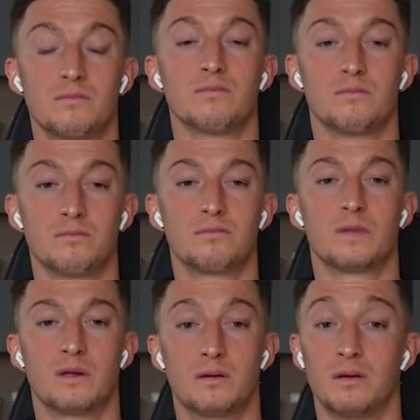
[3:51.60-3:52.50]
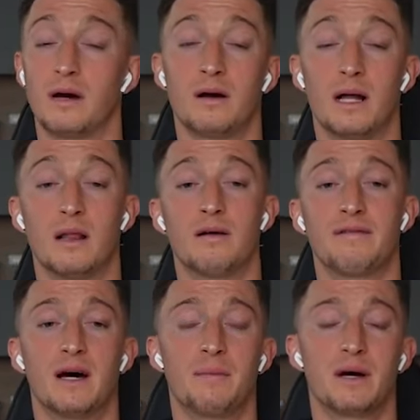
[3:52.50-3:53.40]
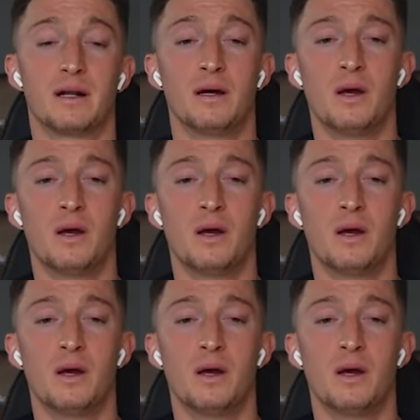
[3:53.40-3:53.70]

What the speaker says: Mm-hmm. Yeah, I love that, man.